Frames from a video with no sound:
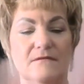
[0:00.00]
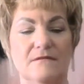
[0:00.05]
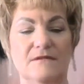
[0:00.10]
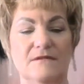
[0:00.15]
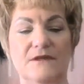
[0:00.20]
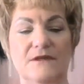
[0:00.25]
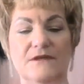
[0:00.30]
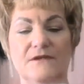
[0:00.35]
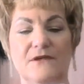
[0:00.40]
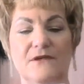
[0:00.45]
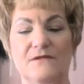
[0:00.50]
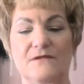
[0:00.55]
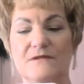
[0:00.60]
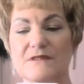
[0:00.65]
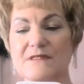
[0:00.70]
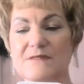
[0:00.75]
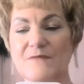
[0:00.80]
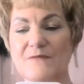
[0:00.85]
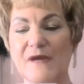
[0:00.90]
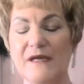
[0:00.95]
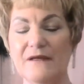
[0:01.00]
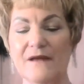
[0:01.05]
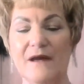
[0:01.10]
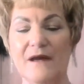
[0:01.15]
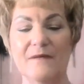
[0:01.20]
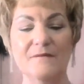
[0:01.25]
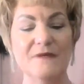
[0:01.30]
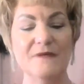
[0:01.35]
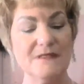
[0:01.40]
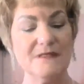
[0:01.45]
this may
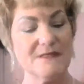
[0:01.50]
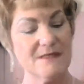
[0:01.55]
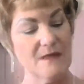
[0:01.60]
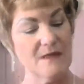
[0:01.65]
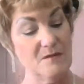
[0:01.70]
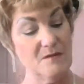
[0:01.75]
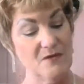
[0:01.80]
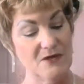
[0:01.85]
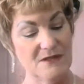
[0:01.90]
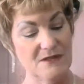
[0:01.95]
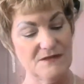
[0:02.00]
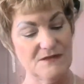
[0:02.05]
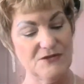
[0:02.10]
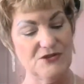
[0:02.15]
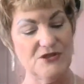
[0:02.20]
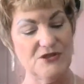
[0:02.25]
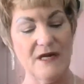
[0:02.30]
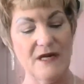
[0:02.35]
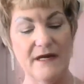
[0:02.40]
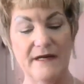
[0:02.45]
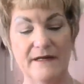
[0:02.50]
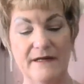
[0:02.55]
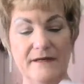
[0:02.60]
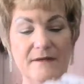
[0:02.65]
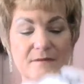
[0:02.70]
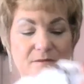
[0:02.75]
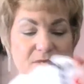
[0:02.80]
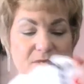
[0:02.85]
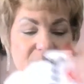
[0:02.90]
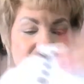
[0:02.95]
not be someone's
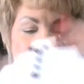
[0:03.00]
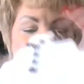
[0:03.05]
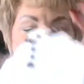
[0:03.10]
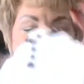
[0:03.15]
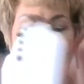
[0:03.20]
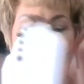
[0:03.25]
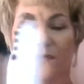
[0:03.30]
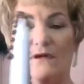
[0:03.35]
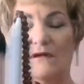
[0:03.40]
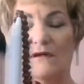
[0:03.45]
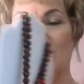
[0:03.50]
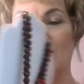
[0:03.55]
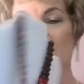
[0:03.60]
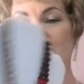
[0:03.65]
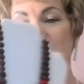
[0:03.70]
jam, but I thought it